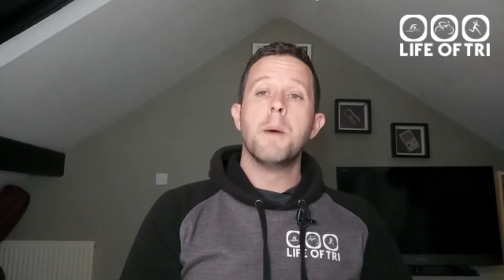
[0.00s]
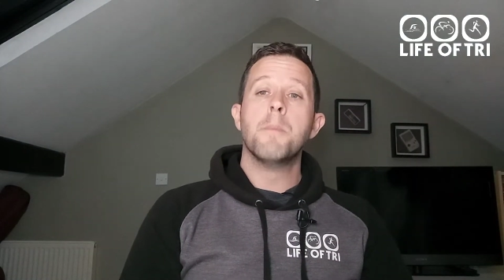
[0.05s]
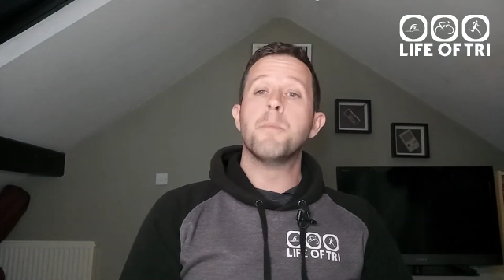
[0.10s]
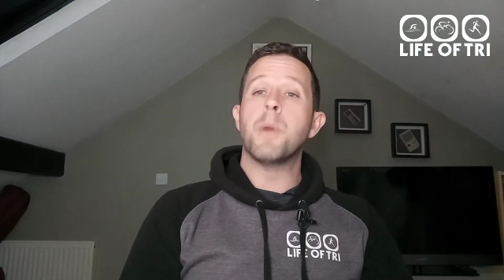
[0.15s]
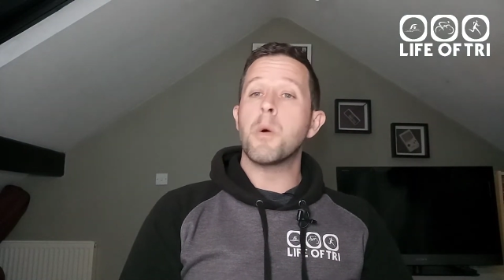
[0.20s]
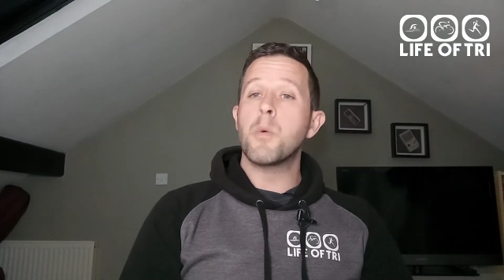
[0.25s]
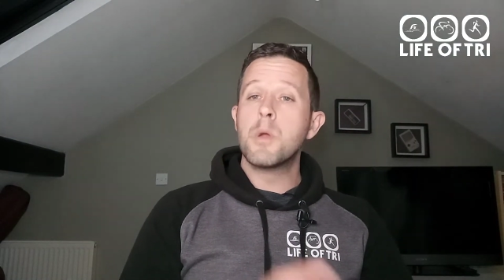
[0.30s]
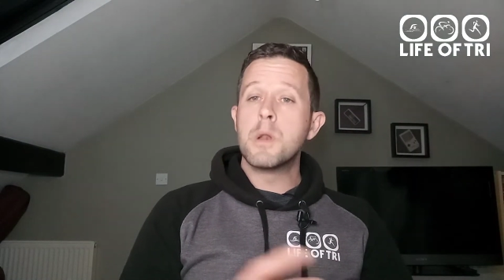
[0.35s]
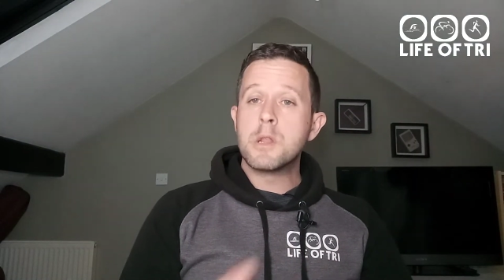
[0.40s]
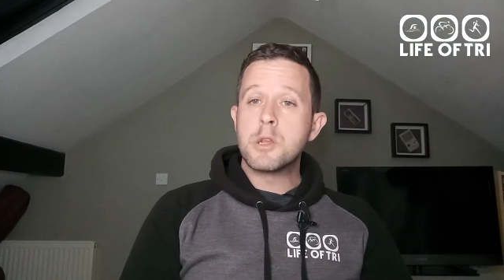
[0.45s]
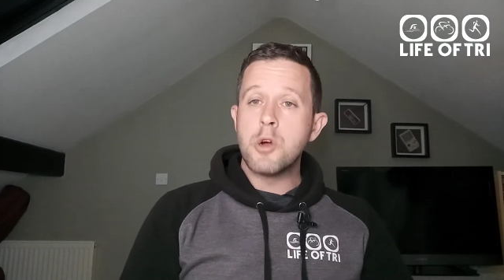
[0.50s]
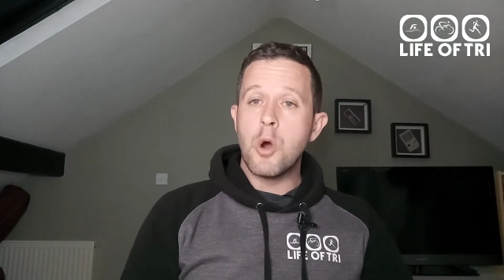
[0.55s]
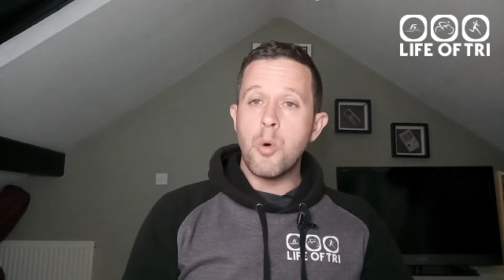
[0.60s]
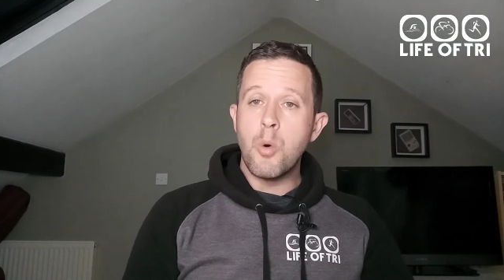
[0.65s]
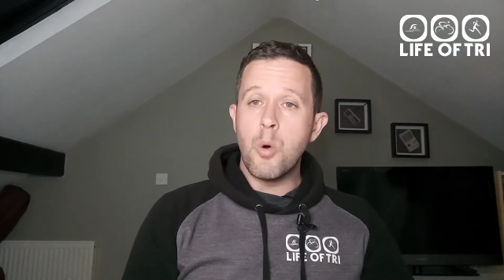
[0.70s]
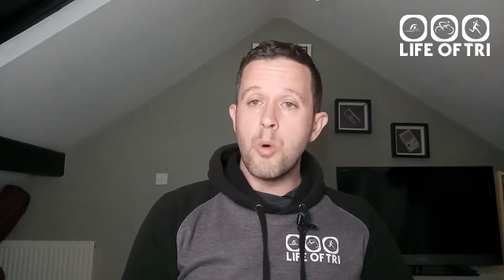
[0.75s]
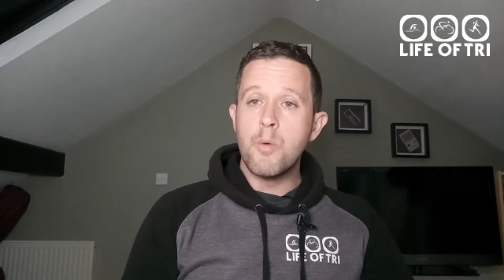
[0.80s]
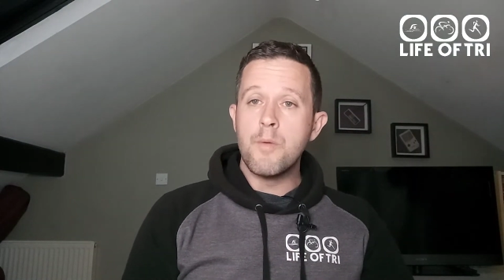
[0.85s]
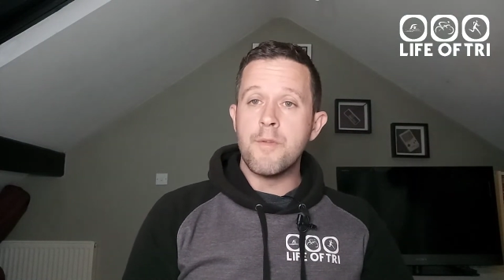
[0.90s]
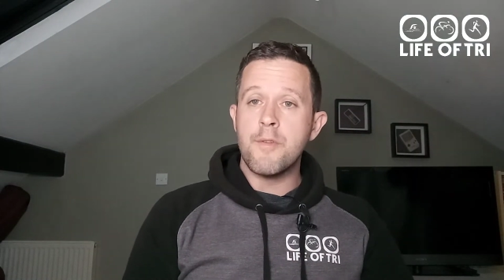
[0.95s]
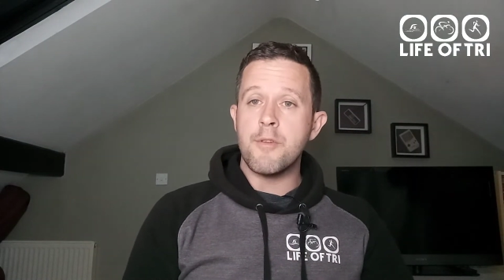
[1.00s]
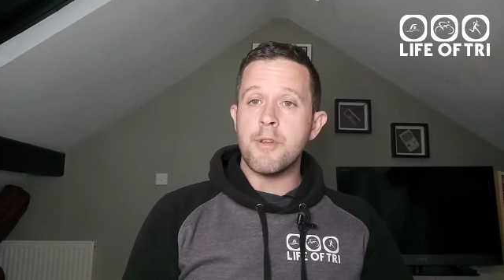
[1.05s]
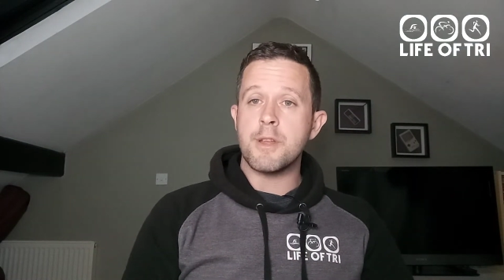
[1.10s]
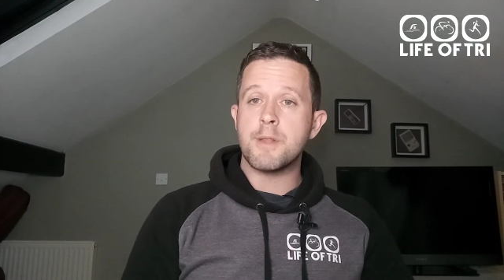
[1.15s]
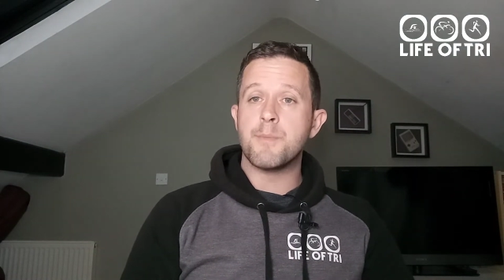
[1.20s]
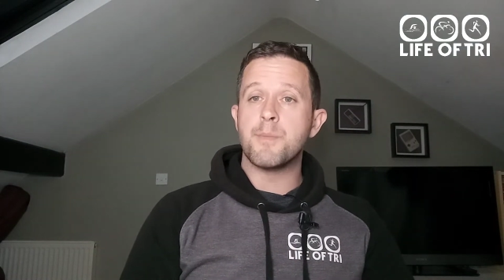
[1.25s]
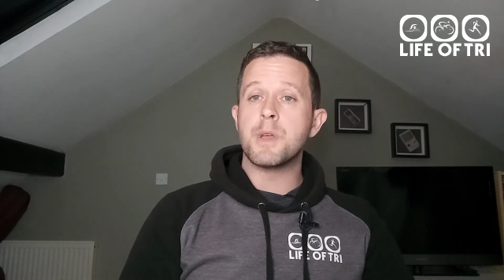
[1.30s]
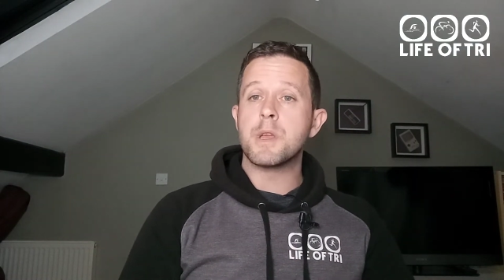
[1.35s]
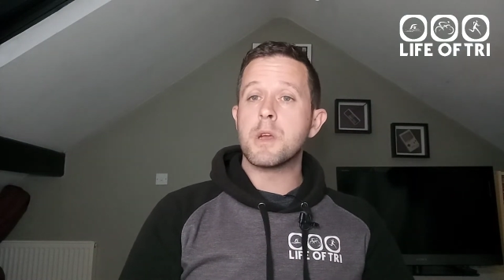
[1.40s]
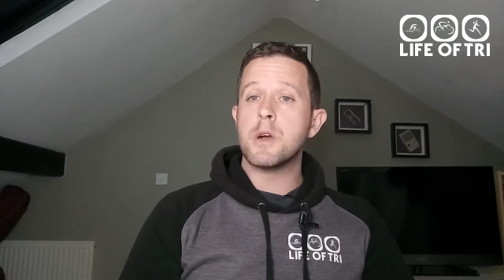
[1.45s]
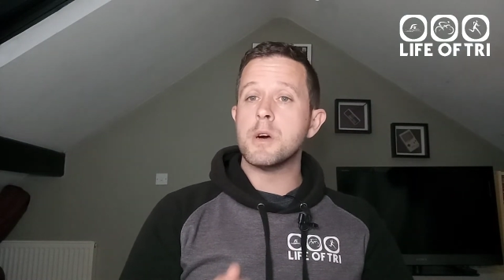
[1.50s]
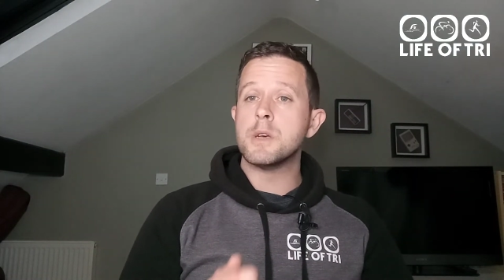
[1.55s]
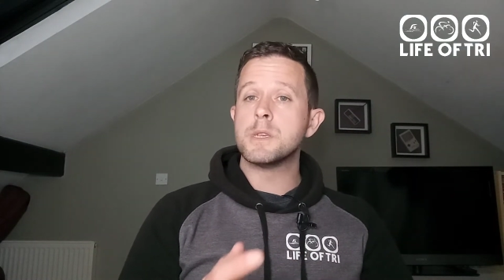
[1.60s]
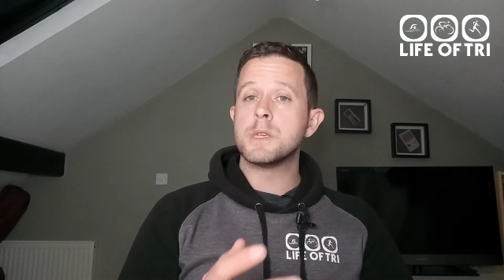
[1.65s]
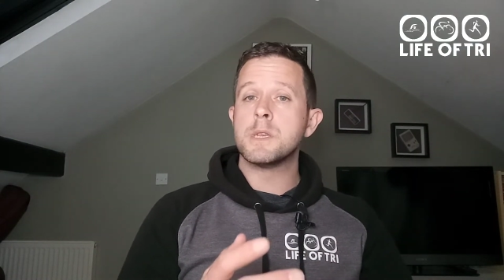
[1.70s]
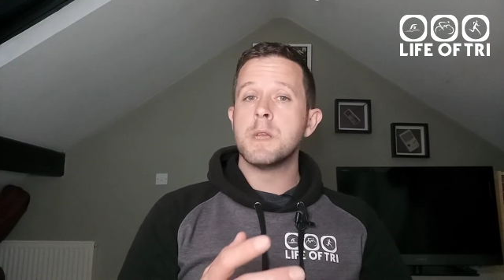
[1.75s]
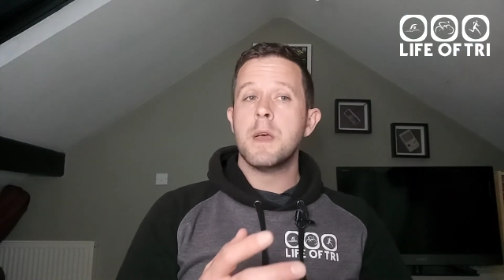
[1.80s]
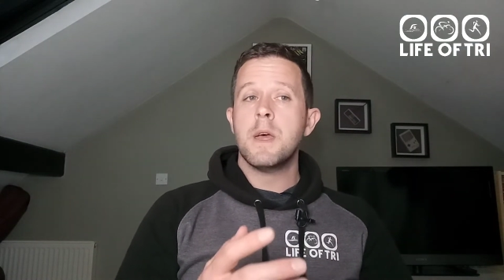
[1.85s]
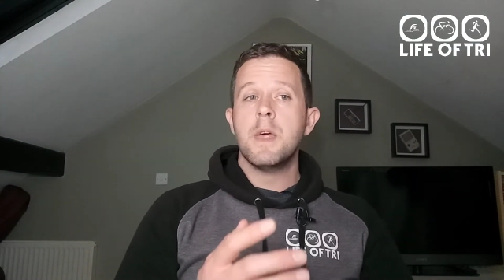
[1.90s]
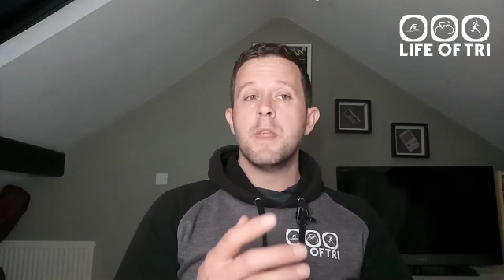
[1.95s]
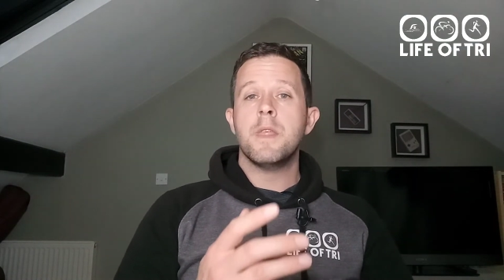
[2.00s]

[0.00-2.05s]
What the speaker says: but we'll go over it because